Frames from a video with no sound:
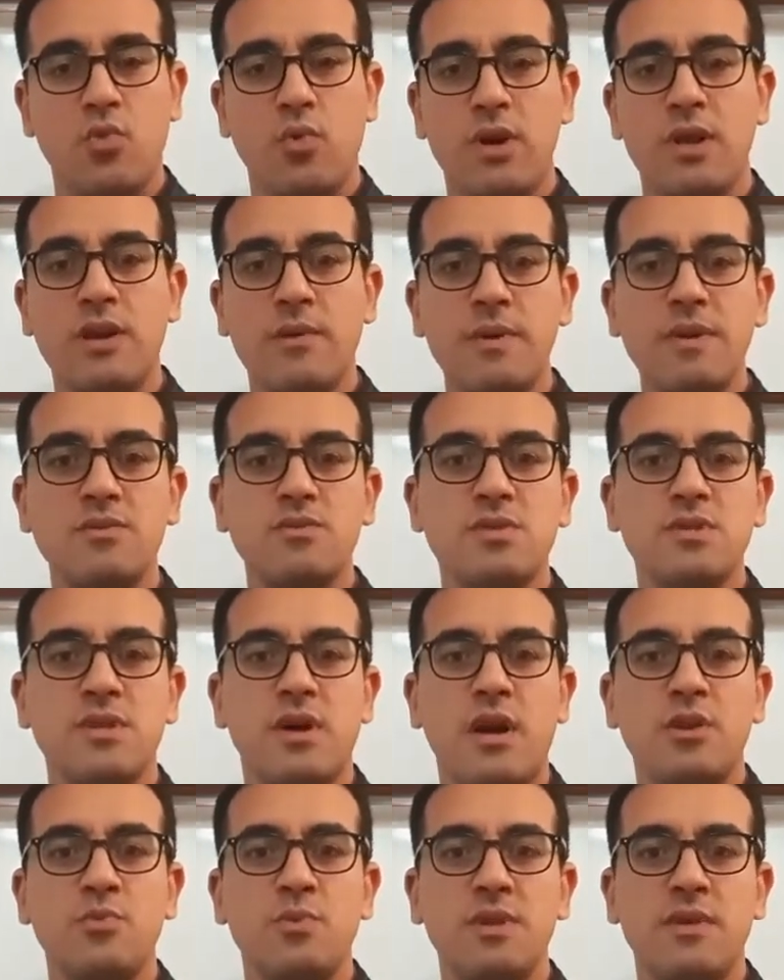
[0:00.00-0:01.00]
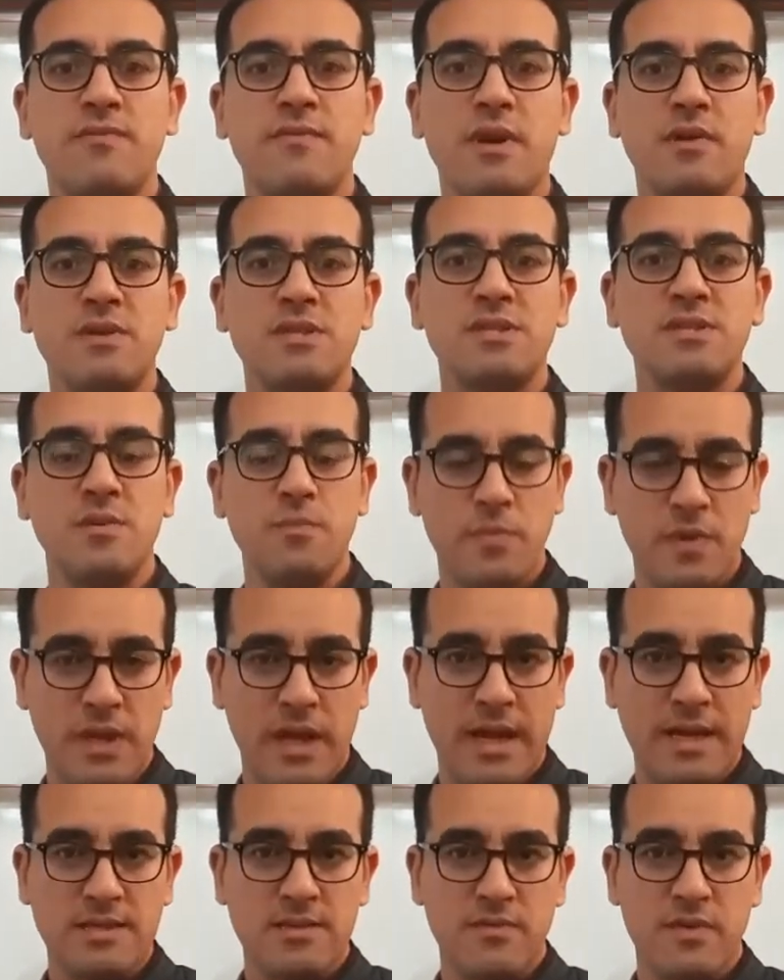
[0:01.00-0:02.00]
We're going to start with a very
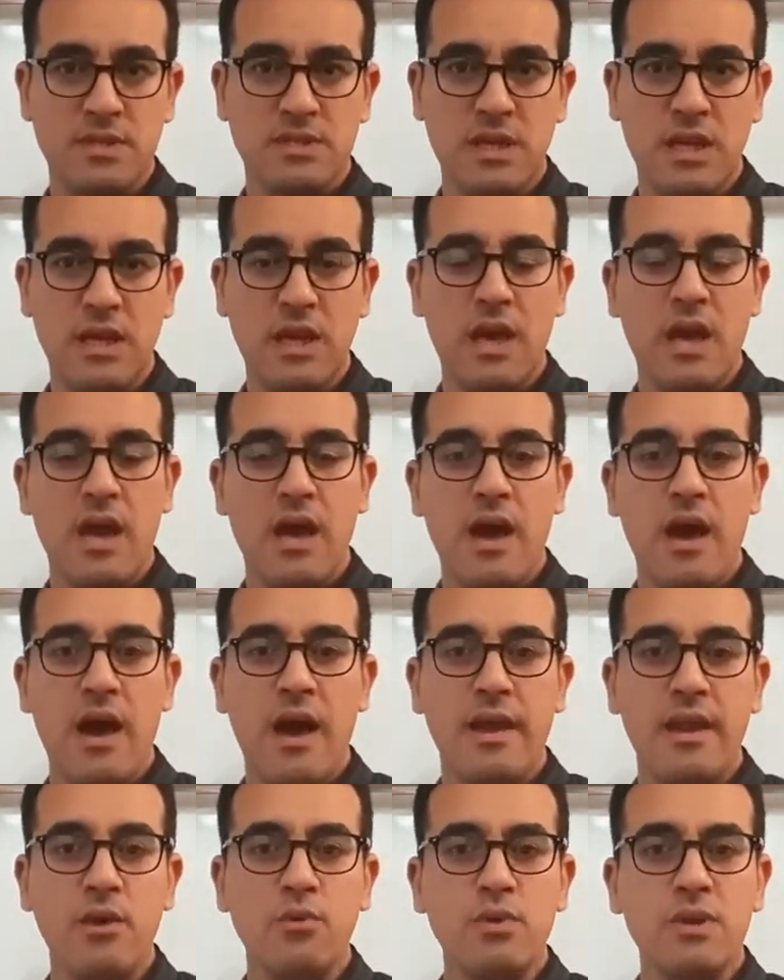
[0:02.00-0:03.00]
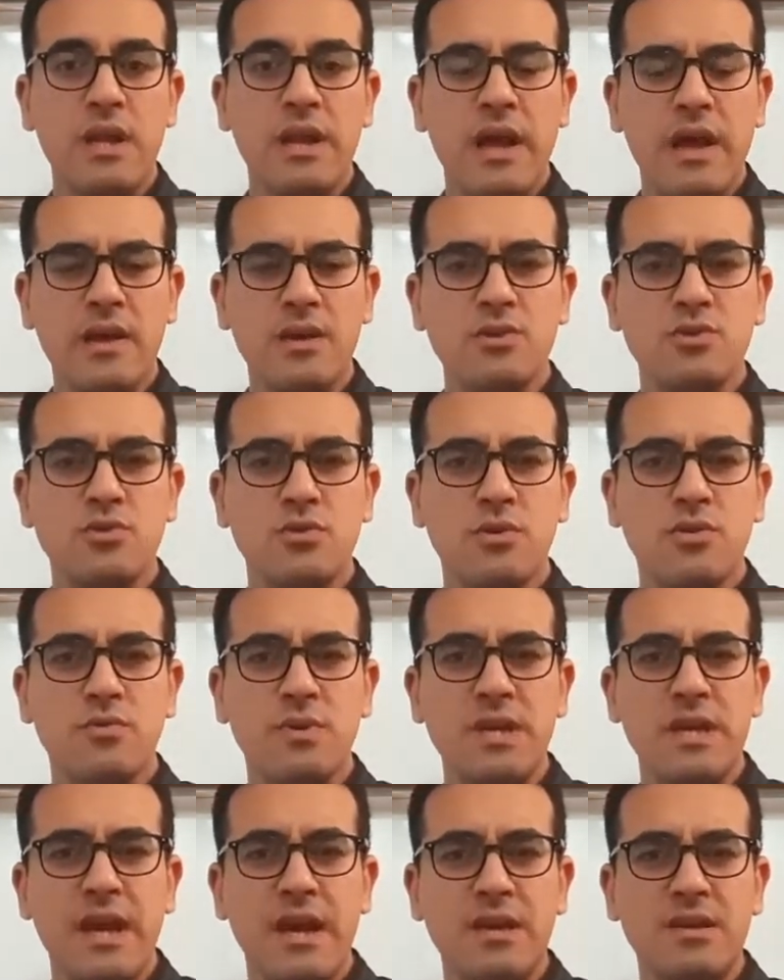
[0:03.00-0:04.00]
simple activity, and I would like to
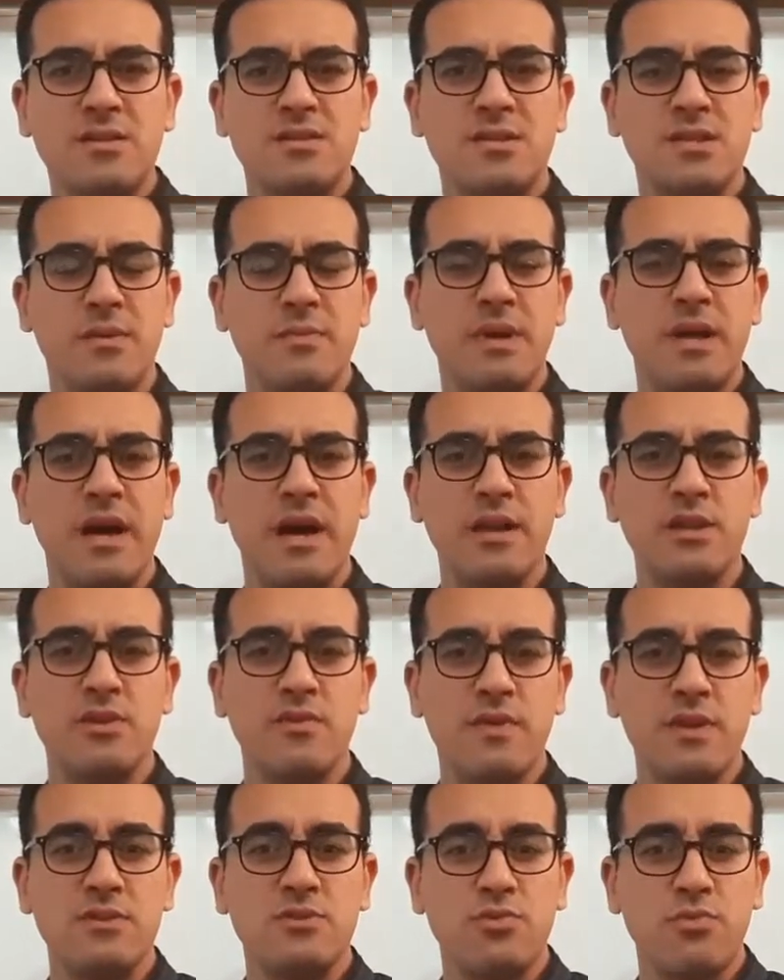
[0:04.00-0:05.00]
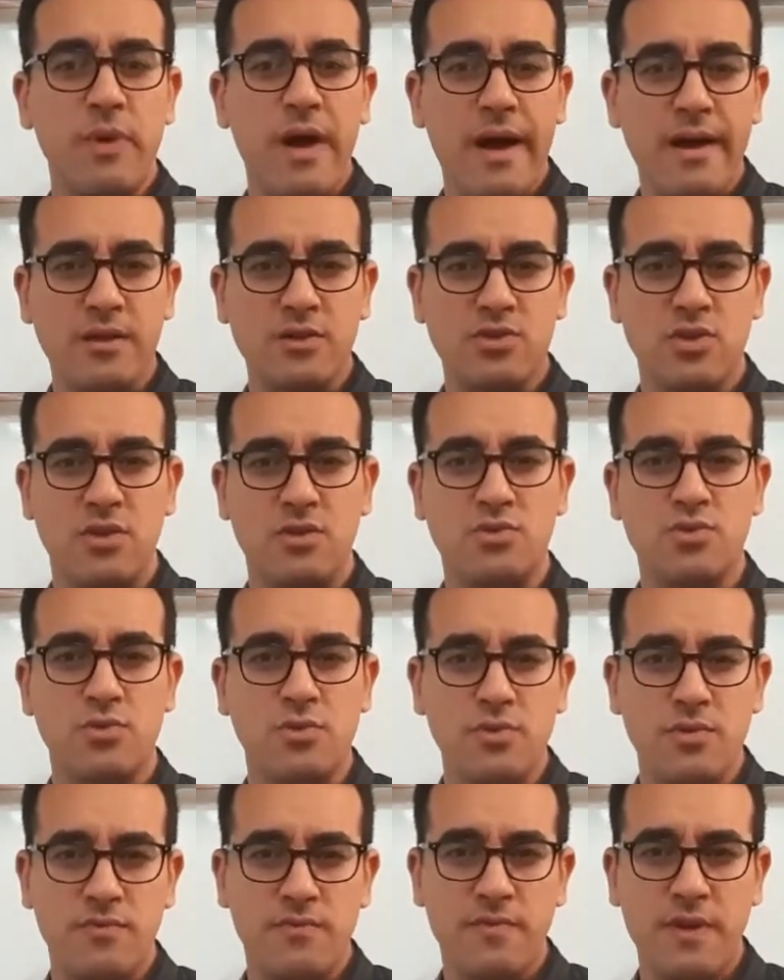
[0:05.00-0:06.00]
create some kind of interaction
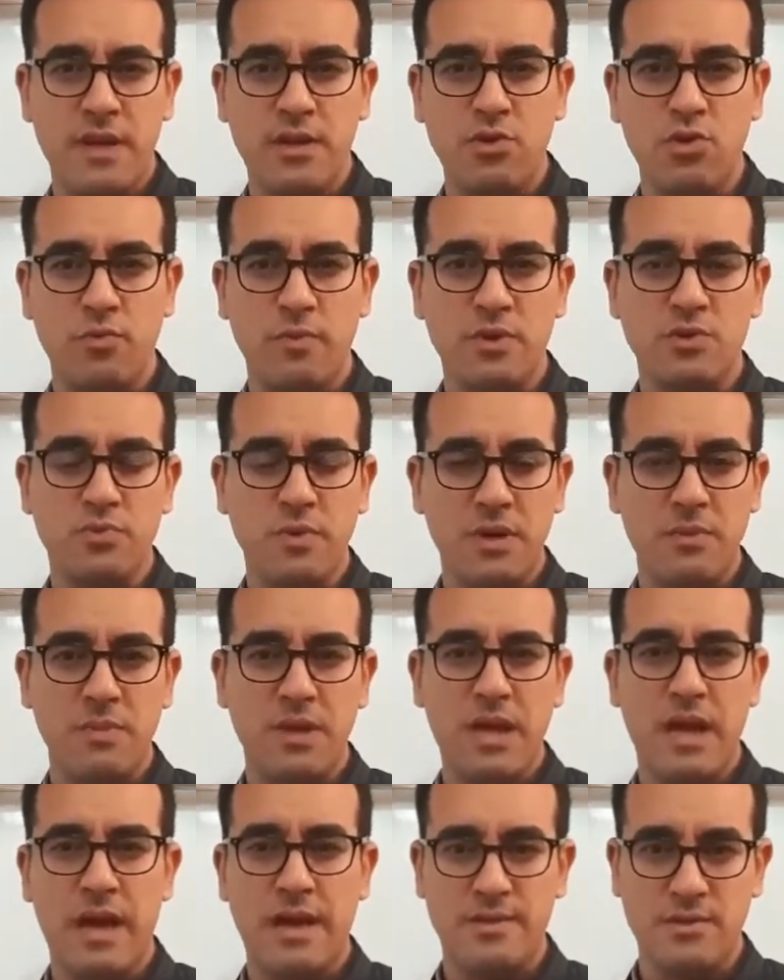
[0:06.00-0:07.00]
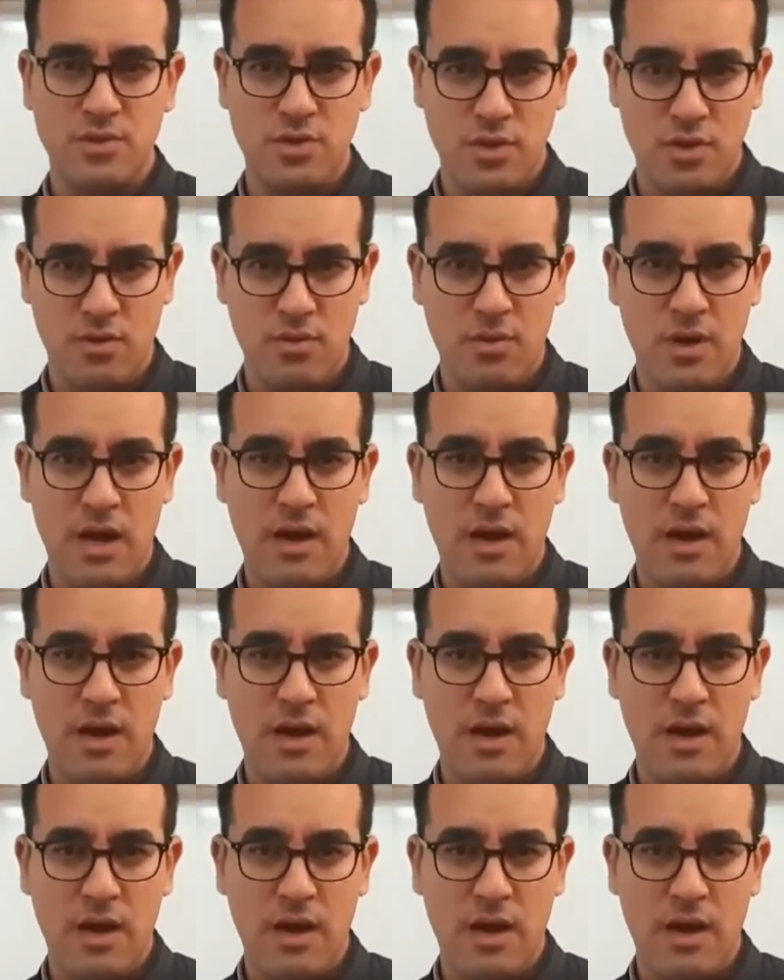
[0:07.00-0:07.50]
through the video between me and you.